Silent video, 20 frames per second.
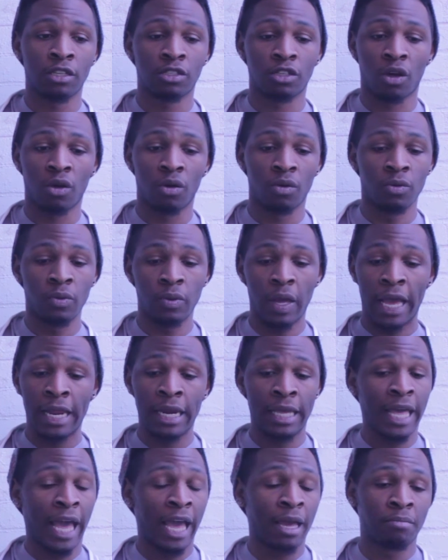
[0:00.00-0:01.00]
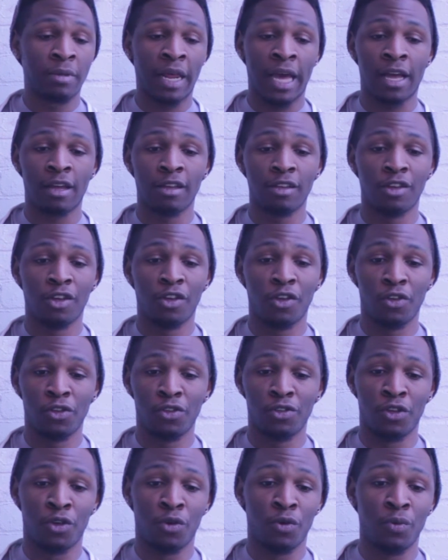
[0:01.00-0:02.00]
So any game that
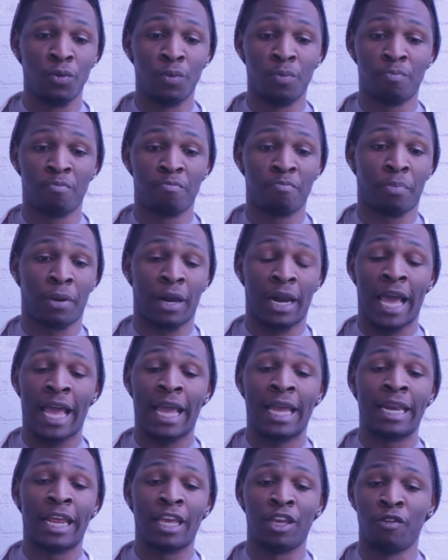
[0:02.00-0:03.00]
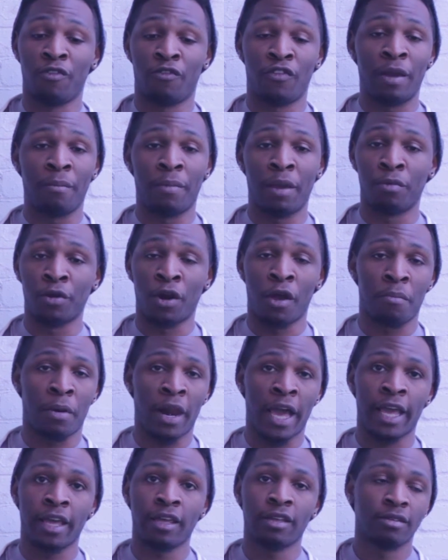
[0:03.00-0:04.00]
you play that you think people don't
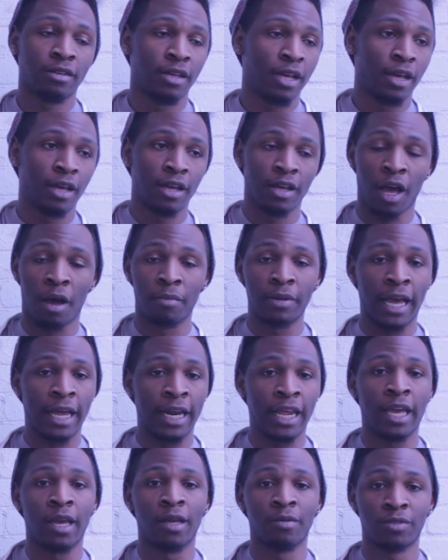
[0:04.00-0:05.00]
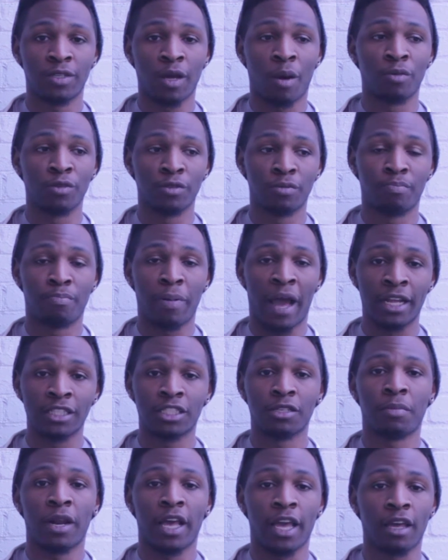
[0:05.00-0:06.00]
play, come down here, someone's bound
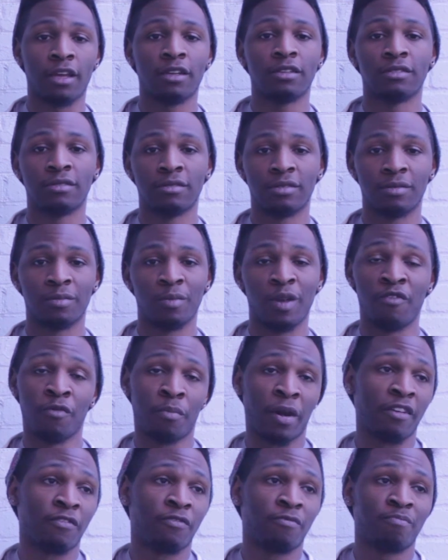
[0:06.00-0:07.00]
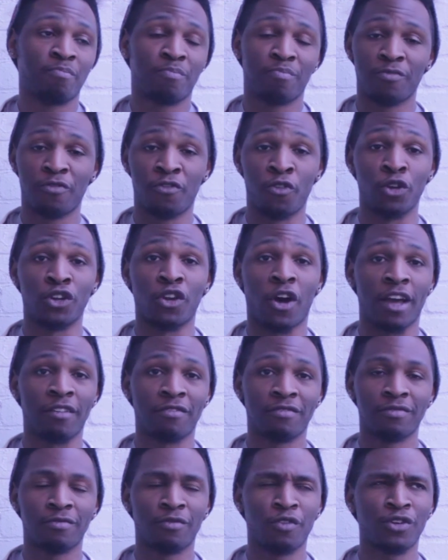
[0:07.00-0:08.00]
to play it. We even played
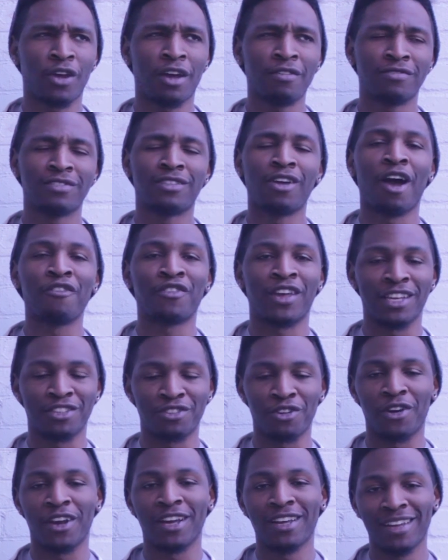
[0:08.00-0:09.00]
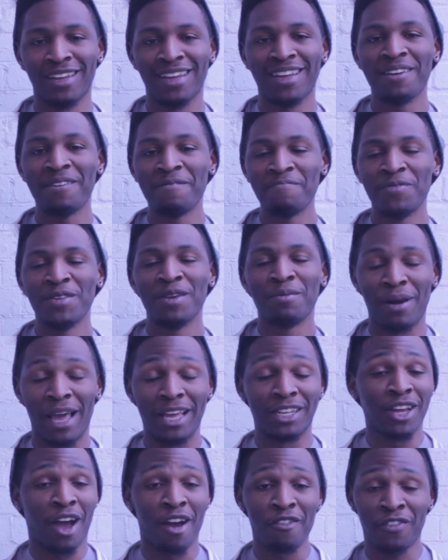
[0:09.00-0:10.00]
dive kick, sorry.
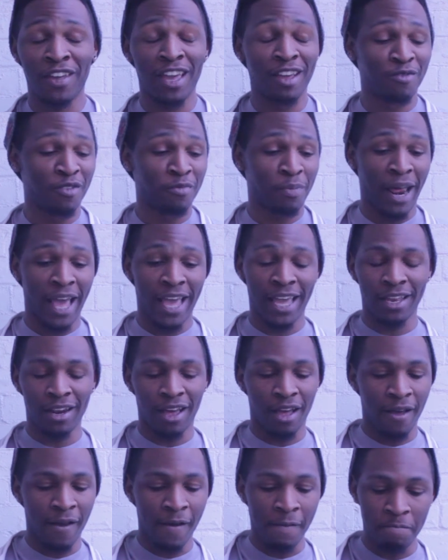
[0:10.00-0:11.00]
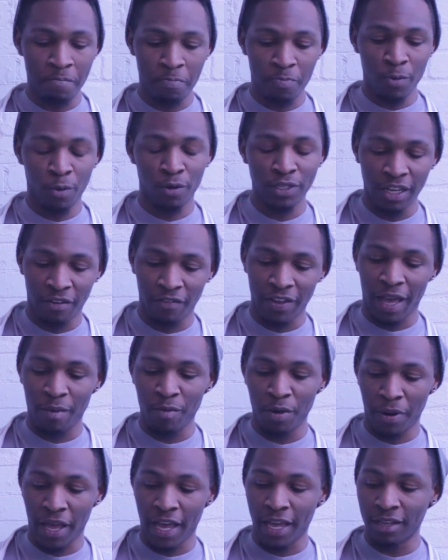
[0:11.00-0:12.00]
Played dive kick, we played, what was the other game
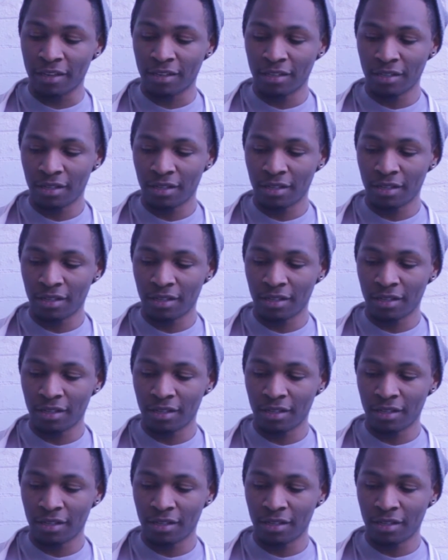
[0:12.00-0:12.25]
we played?